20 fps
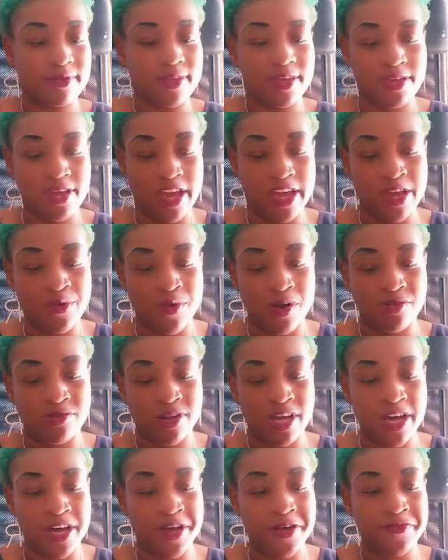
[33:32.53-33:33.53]
Yeah, he want
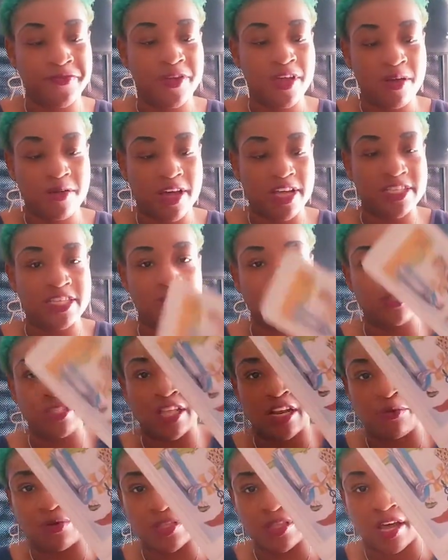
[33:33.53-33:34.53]
love because he was
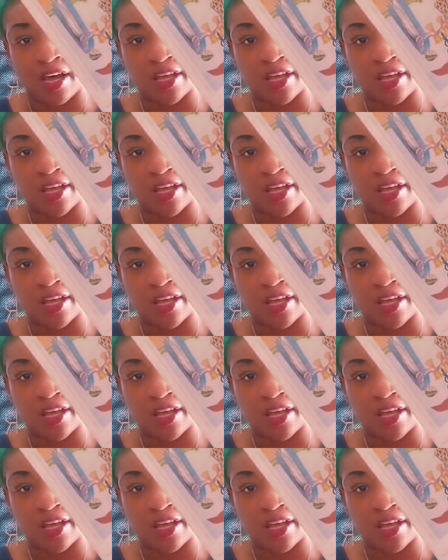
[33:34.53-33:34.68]
dealing with